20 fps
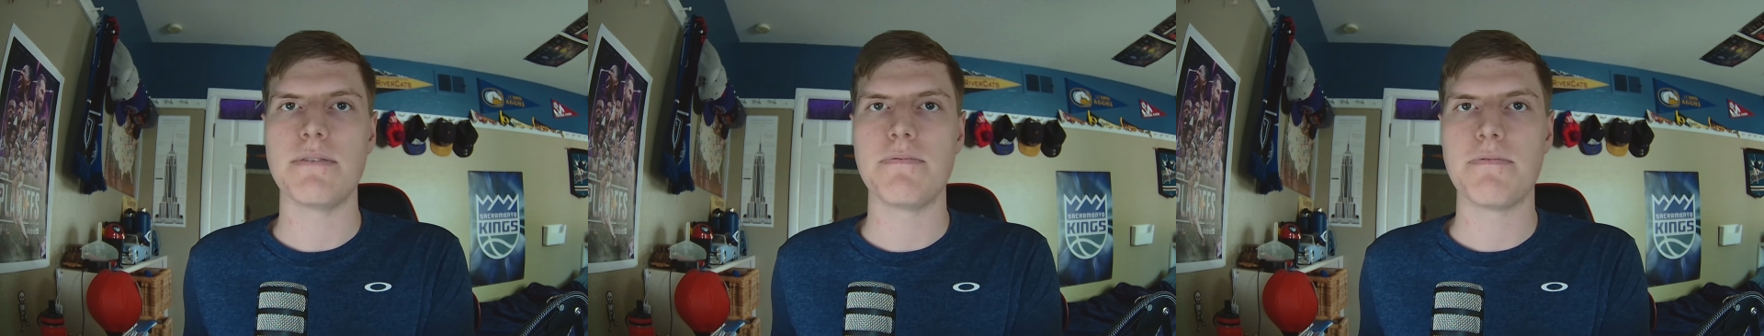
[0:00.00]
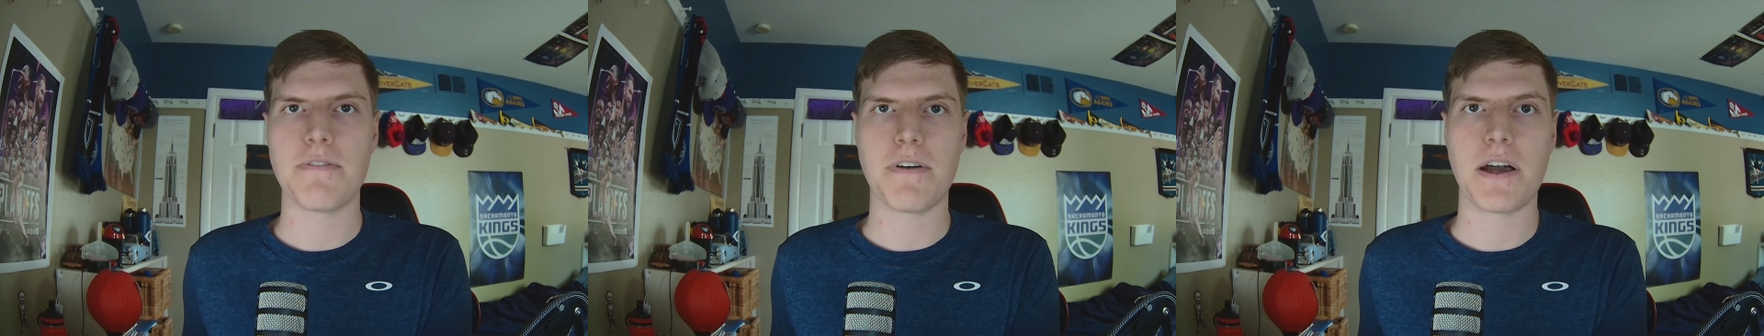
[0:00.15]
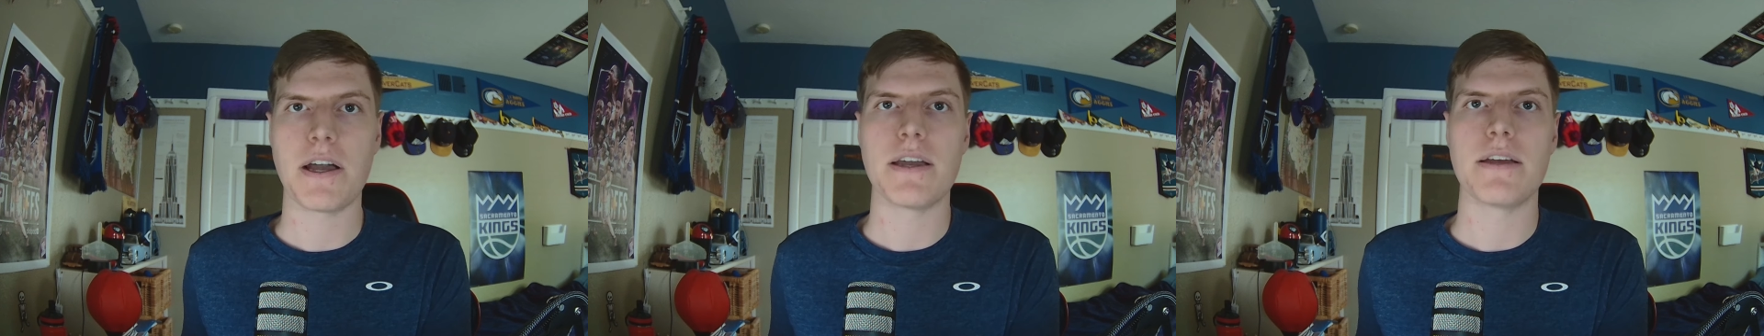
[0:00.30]

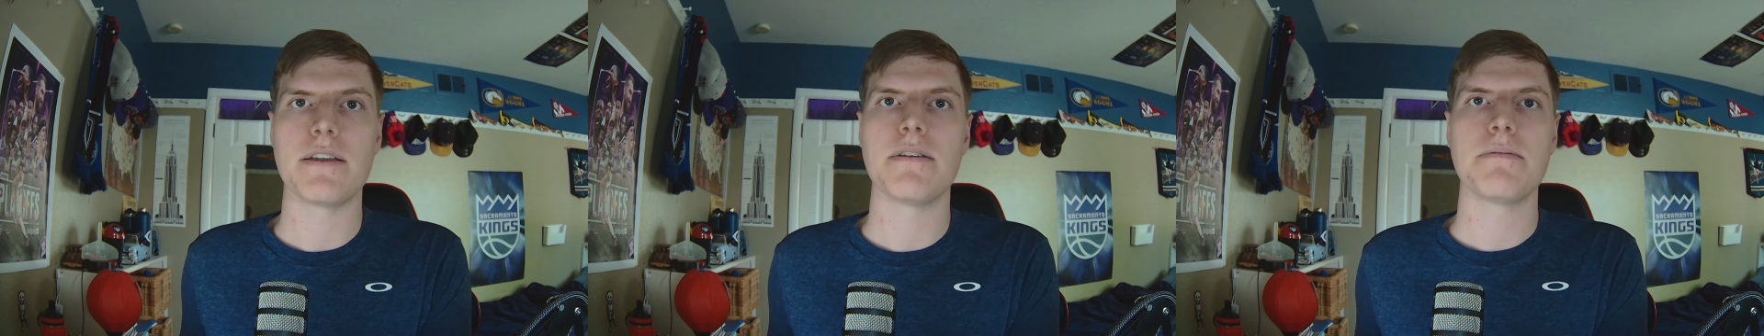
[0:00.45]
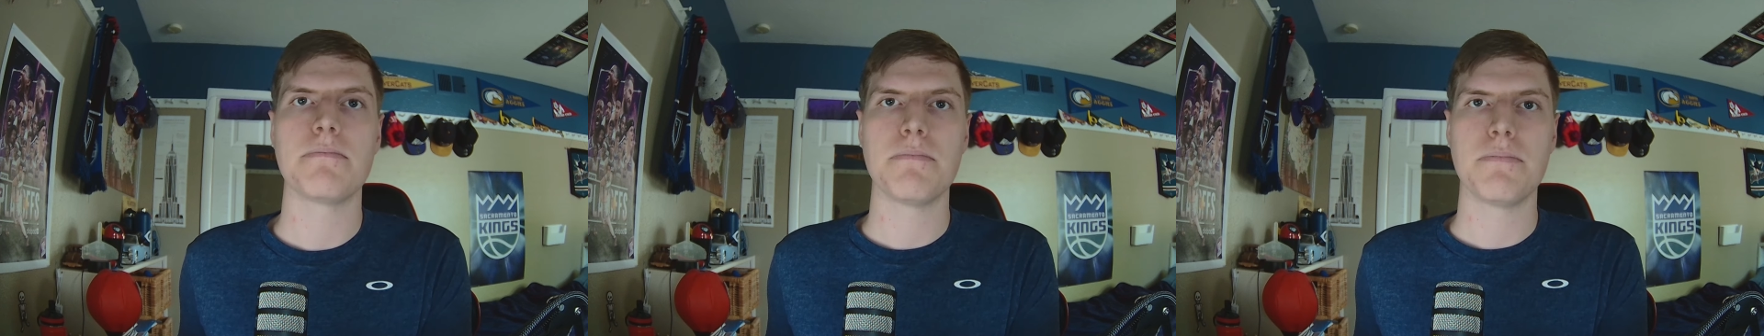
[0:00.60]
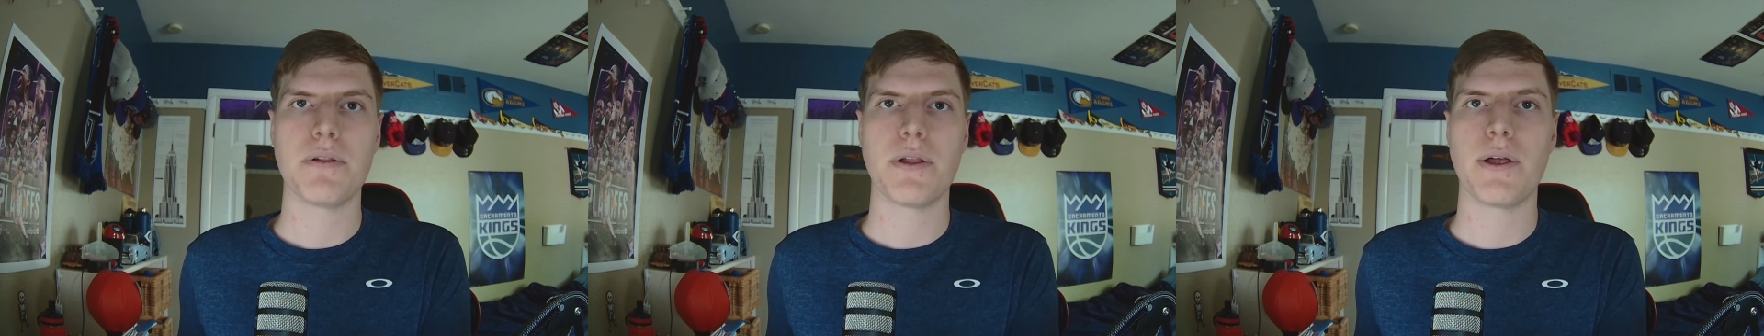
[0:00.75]
fine
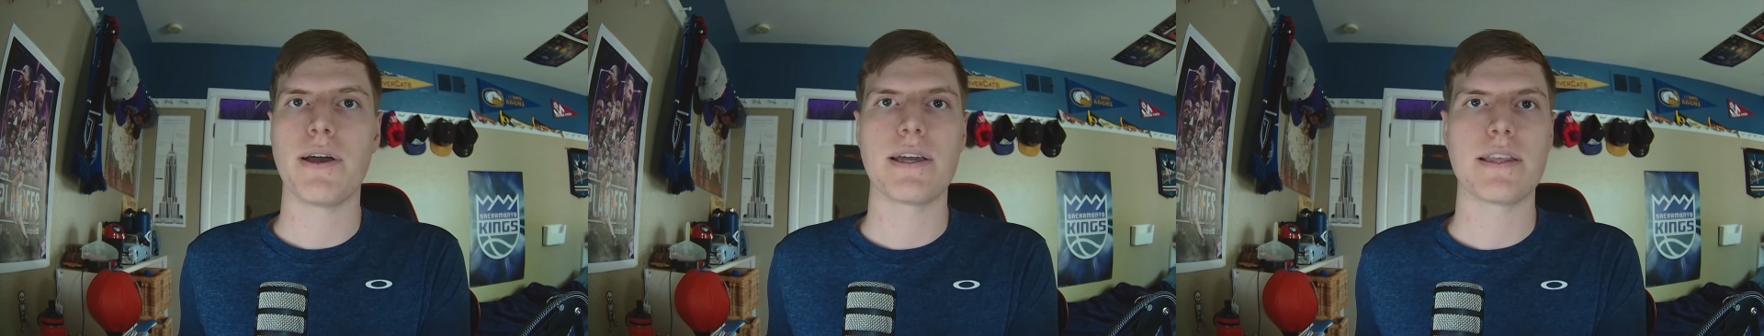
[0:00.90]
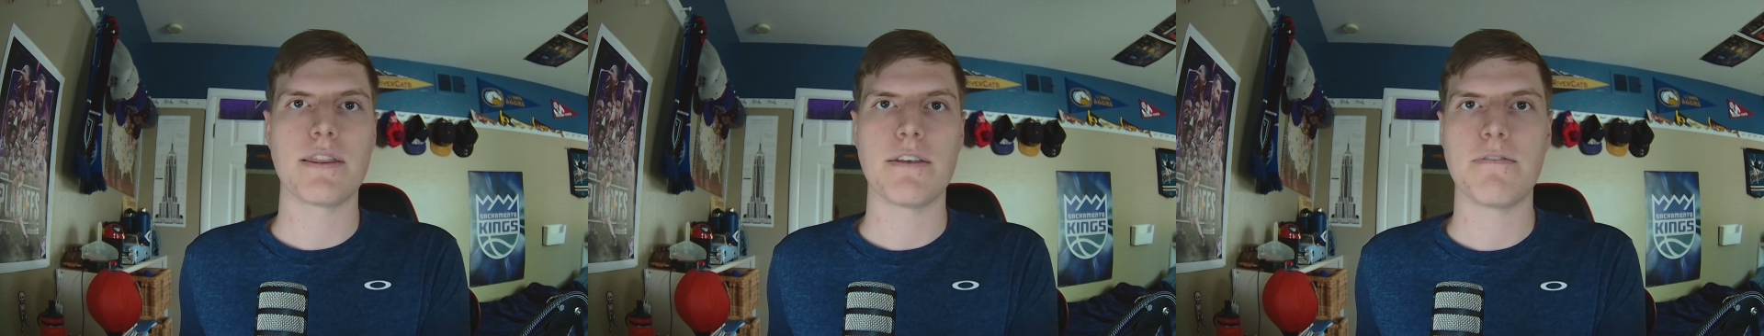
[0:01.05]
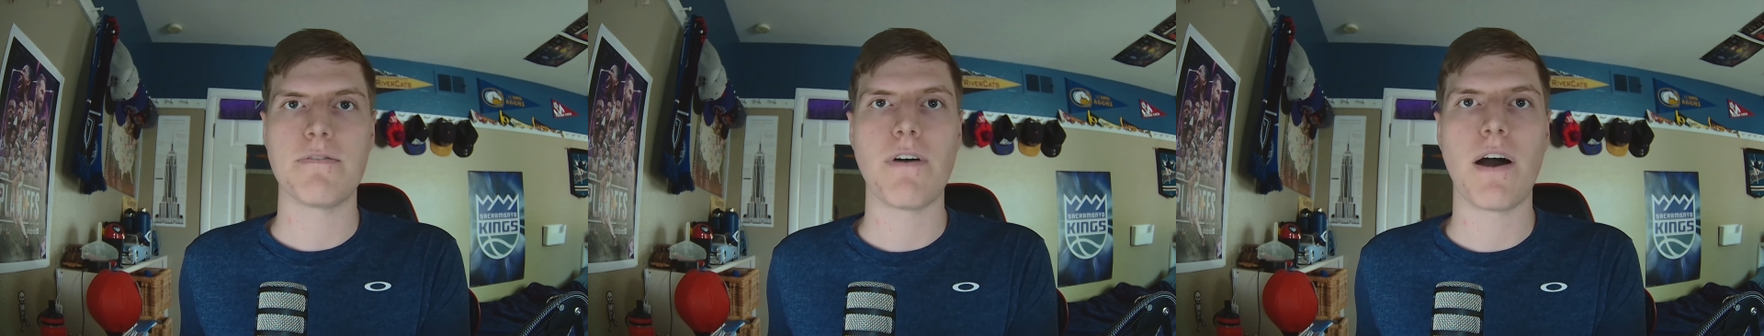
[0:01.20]

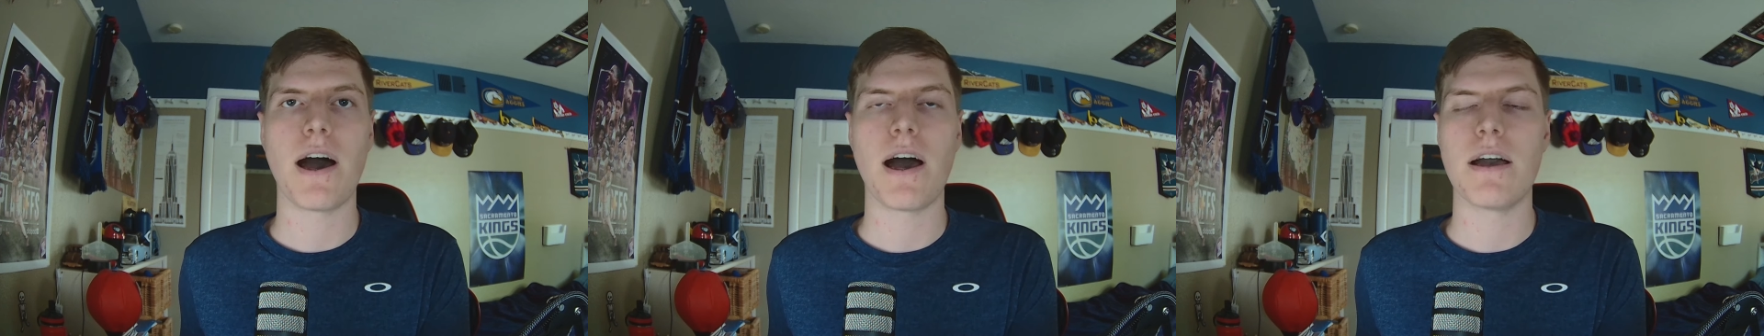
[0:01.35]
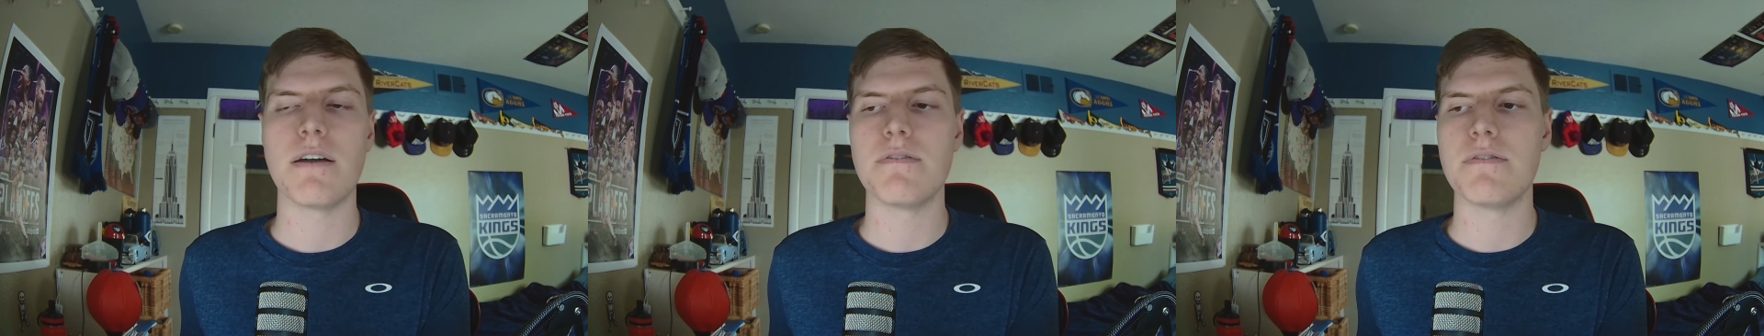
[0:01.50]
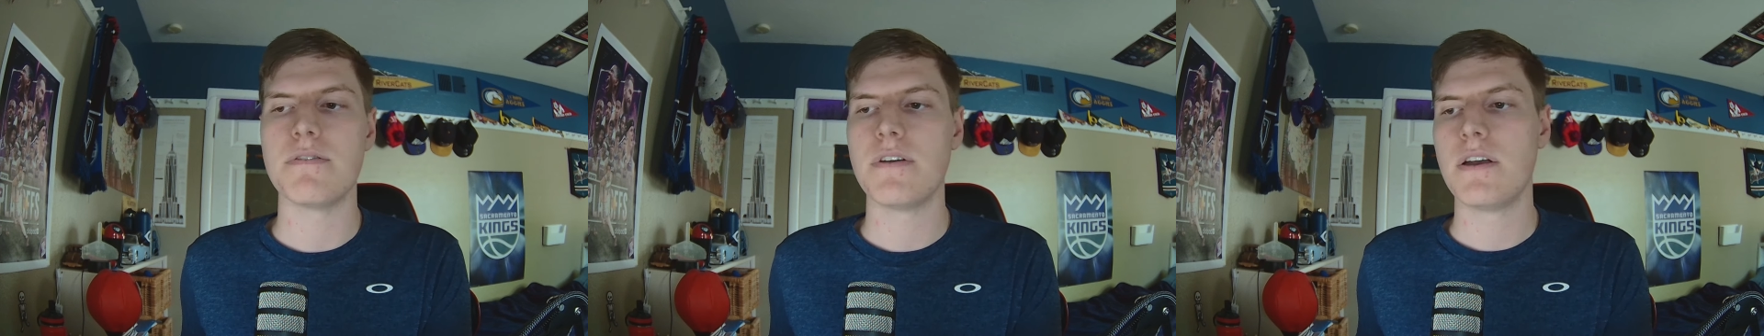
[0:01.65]
playing the
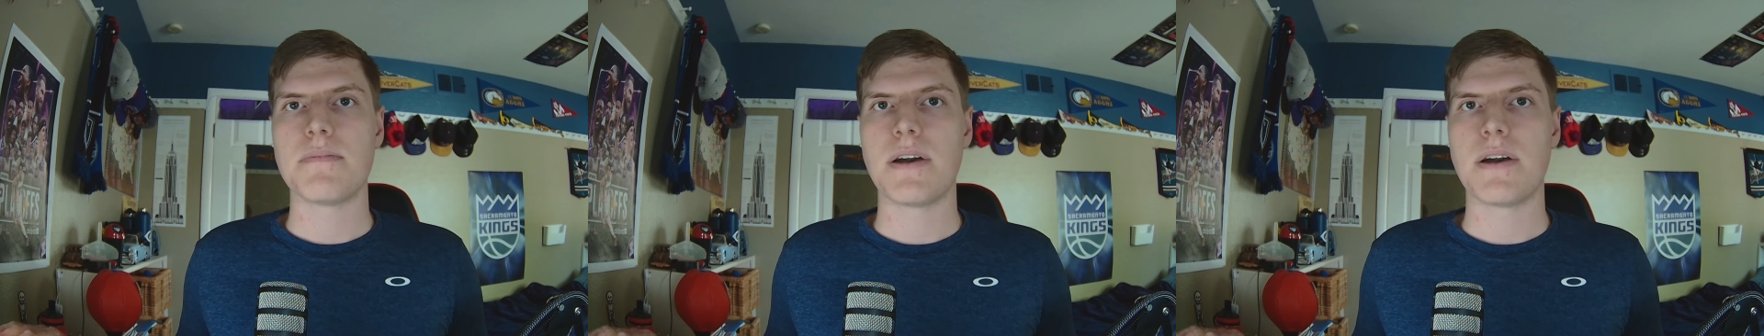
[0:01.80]
5.